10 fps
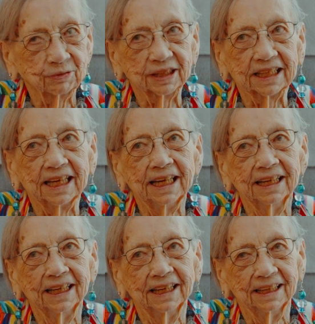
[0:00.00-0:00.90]
what they
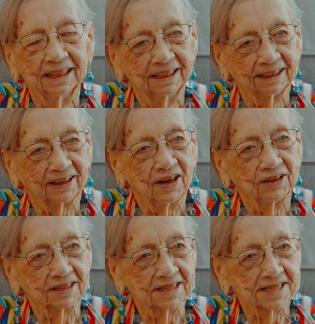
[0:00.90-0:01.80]

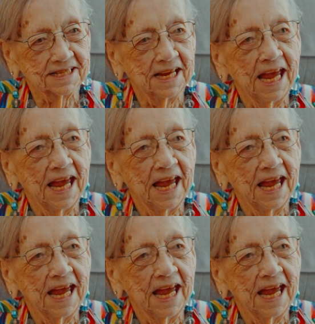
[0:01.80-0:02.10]
called us.